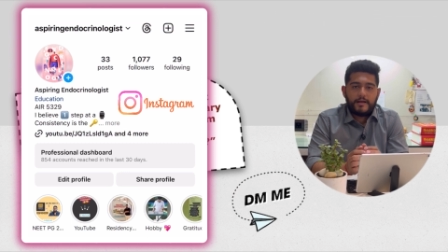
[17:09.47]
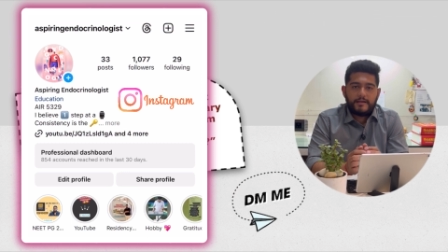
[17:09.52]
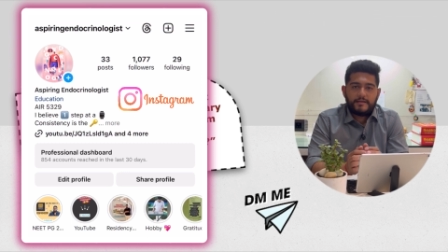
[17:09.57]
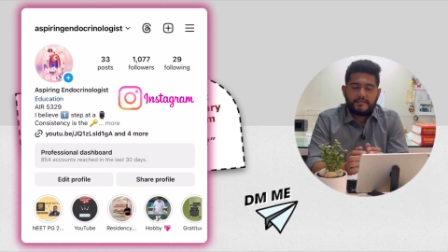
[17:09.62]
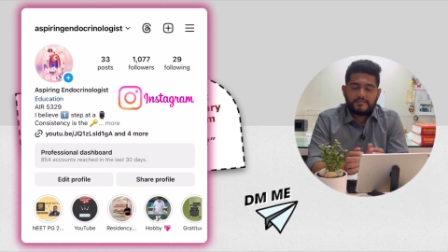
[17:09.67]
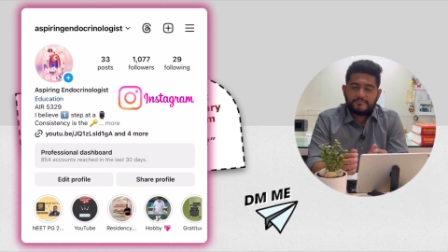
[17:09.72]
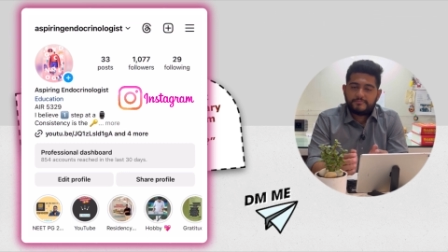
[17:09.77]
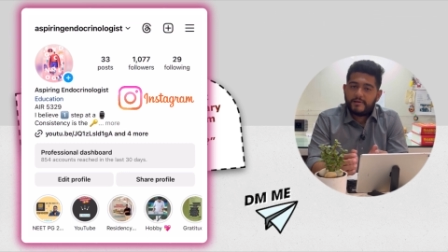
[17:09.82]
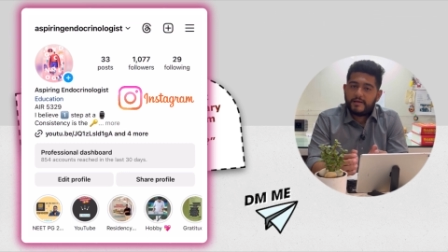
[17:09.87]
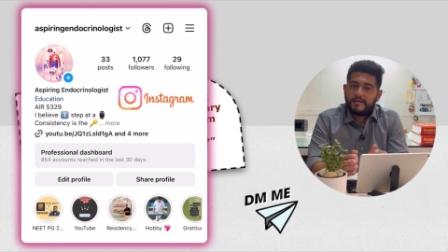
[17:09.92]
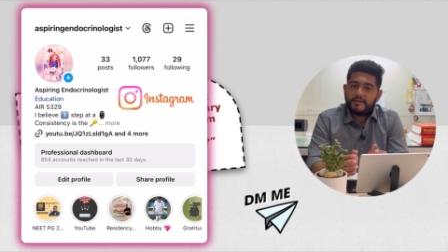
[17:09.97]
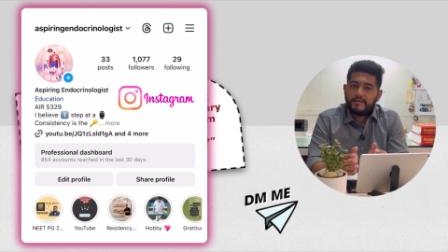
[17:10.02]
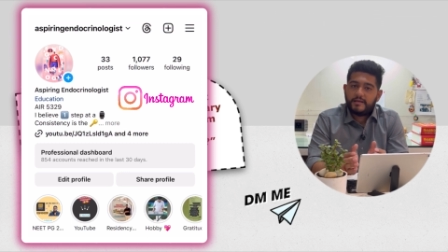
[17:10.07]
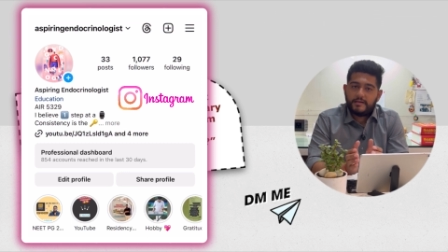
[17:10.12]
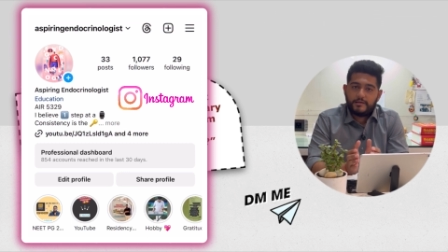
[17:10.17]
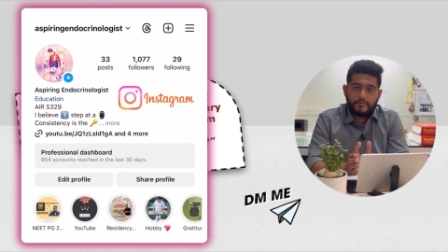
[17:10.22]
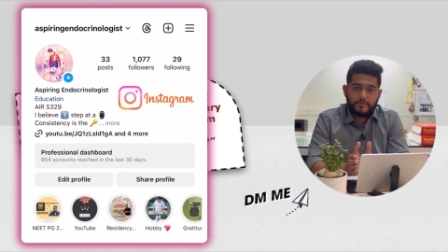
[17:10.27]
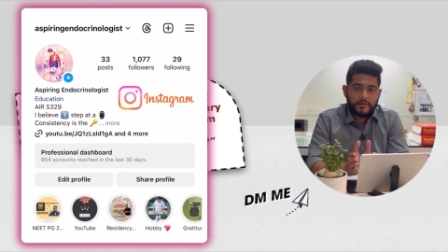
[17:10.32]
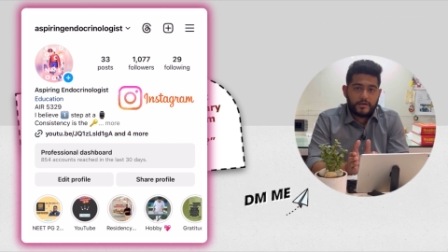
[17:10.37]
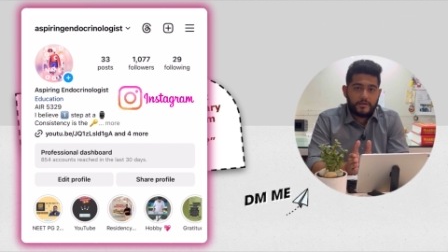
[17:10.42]
at Aspiring
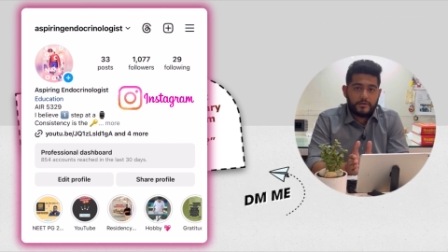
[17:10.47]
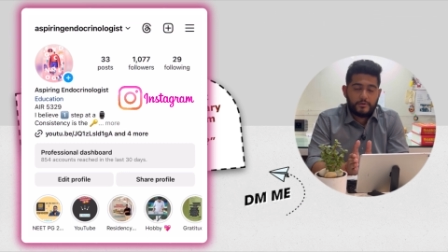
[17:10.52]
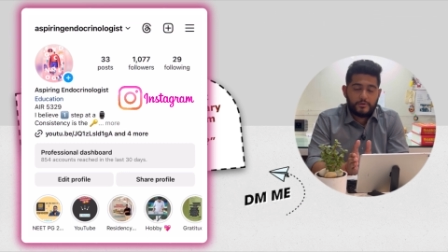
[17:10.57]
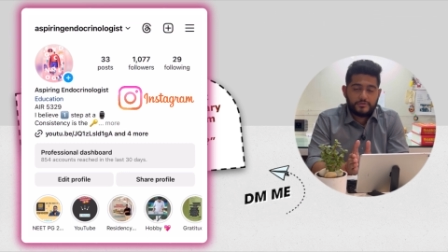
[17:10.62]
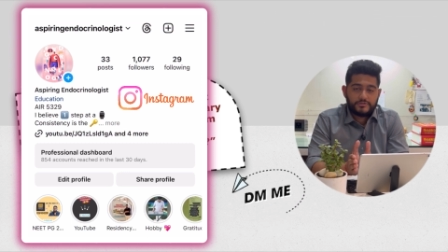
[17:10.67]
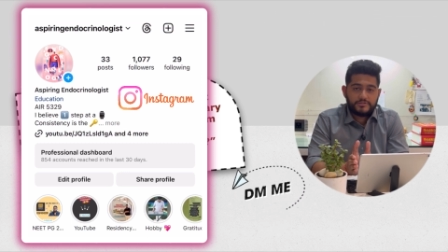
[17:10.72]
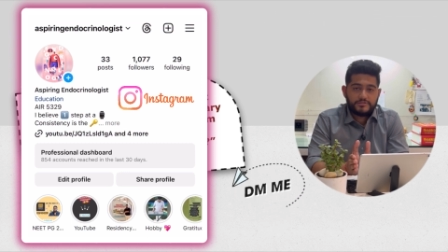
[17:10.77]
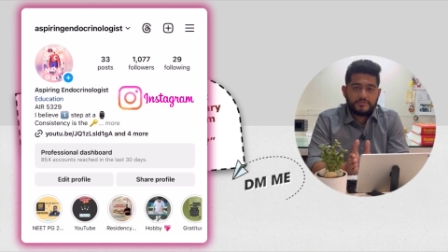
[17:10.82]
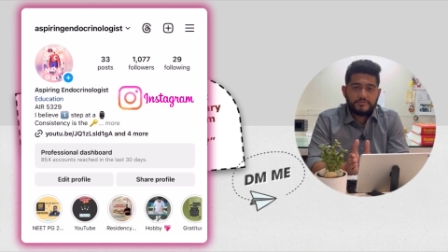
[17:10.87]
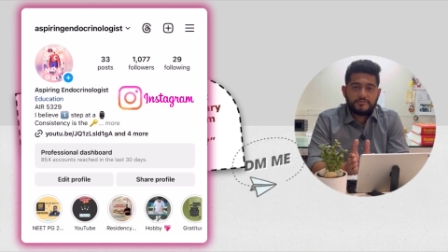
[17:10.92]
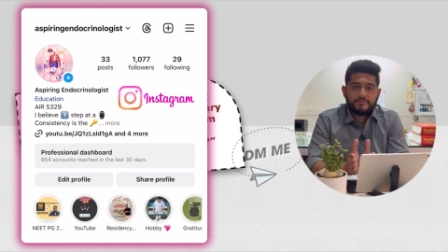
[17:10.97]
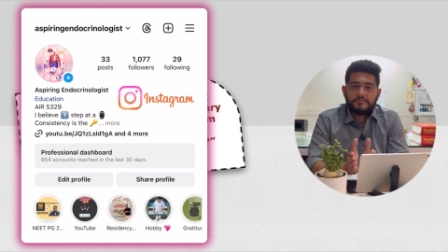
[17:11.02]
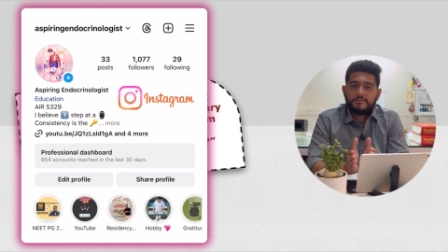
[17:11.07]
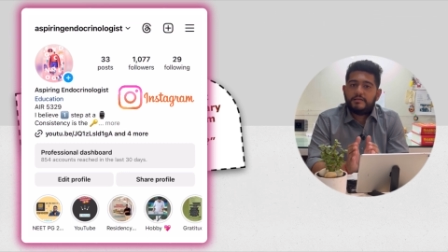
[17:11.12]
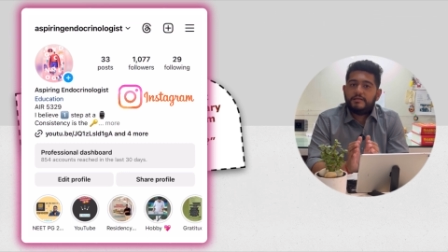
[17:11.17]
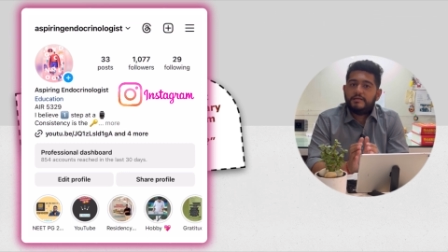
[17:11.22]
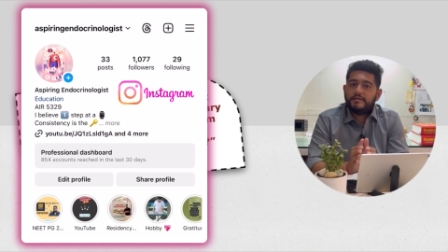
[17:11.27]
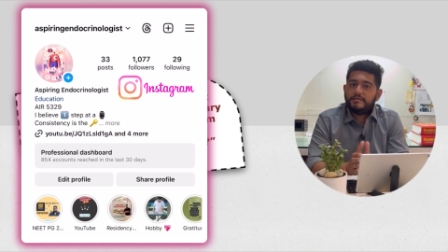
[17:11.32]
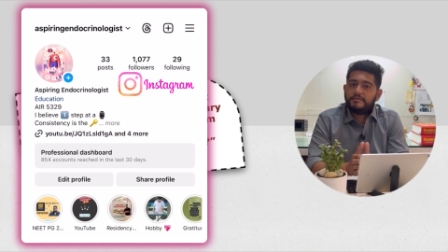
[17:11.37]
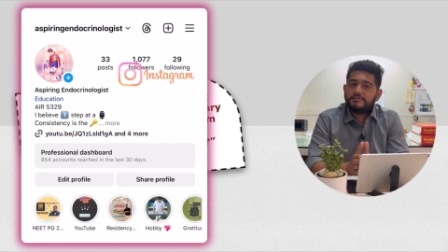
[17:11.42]
Endocrinologist.
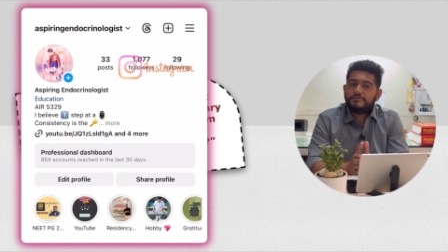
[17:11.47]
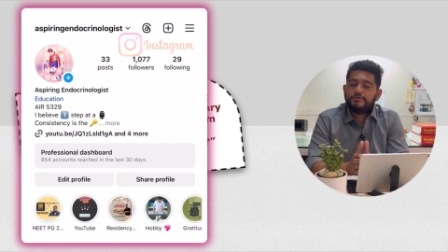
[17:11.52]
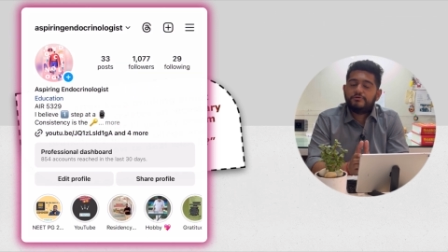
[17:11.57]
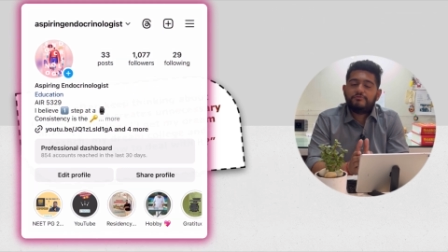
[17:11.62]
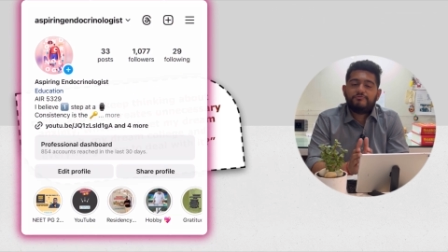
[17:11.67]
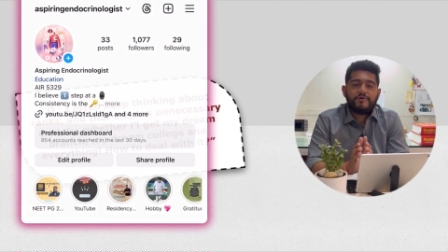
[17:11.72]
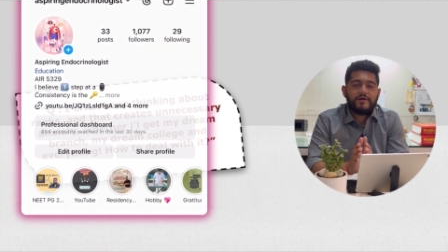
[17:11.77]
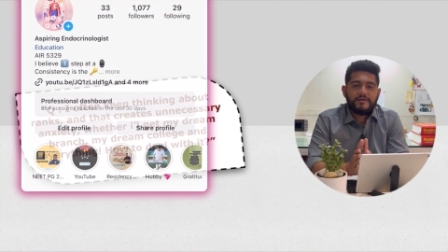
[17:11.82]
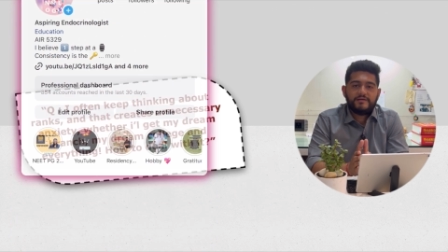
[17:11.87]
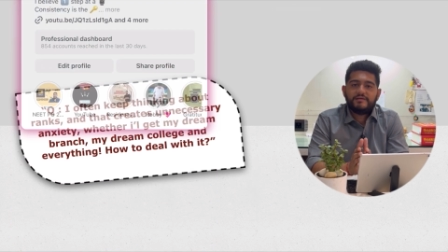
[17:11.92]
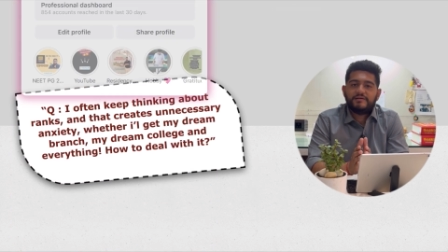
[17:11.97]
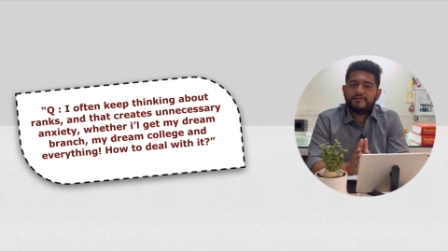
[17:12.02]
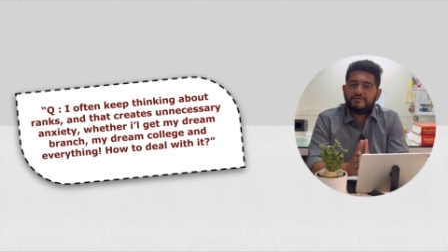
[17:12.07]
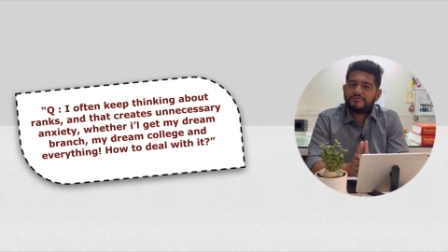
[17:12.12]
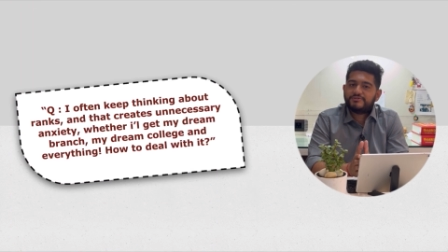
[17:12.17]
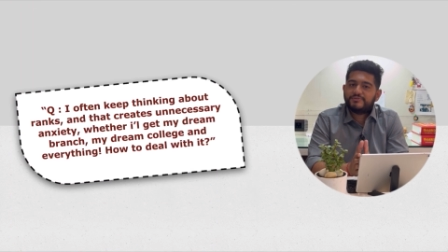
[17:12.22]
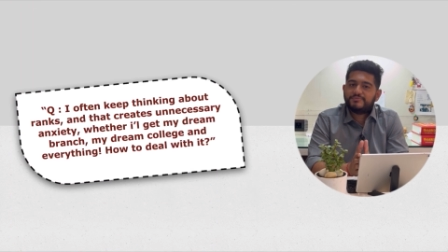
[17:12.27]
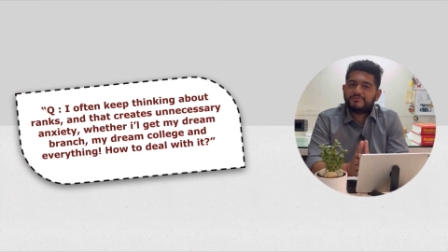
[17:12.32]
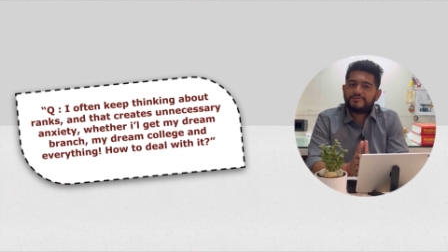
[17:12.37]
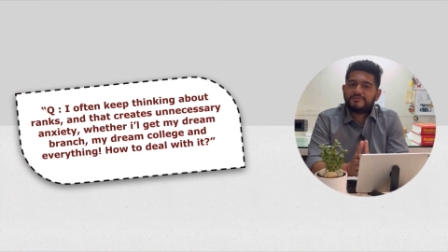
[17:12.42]
The links you'll find in the
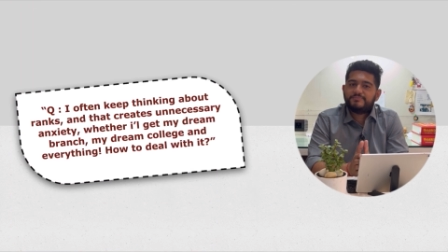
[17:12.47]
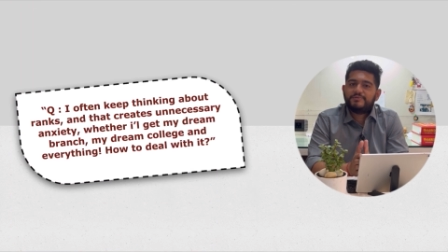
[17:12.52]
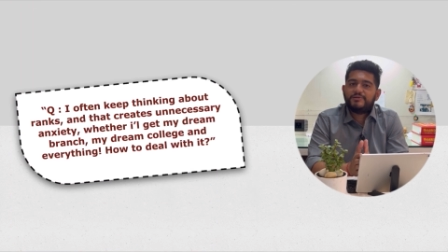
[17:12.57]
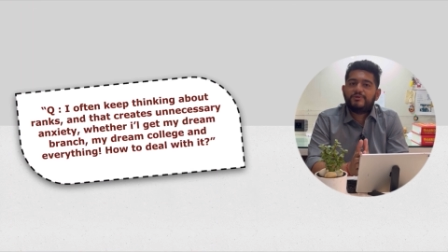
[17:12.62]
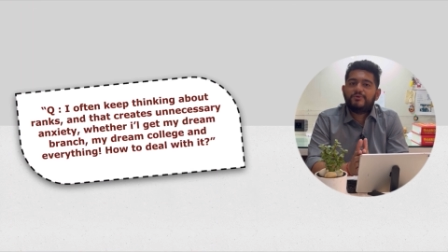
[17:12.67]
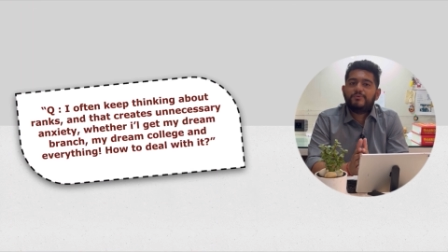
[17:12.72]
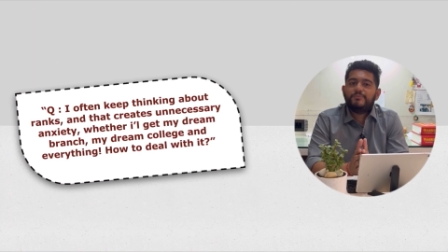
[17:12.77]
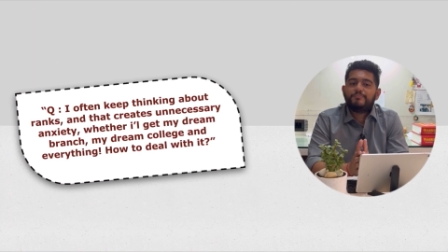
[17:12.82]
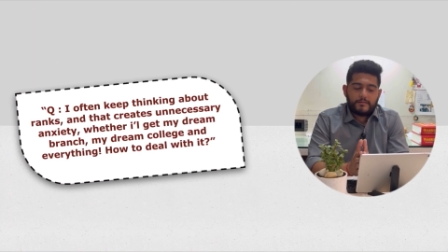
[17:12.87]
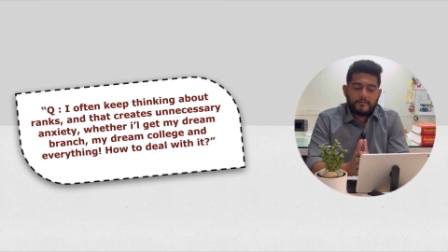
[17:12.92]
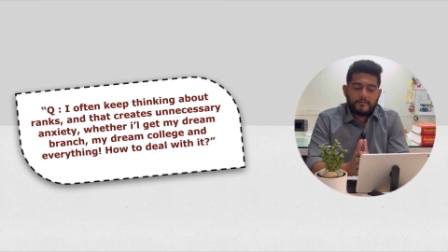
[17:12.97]
description below.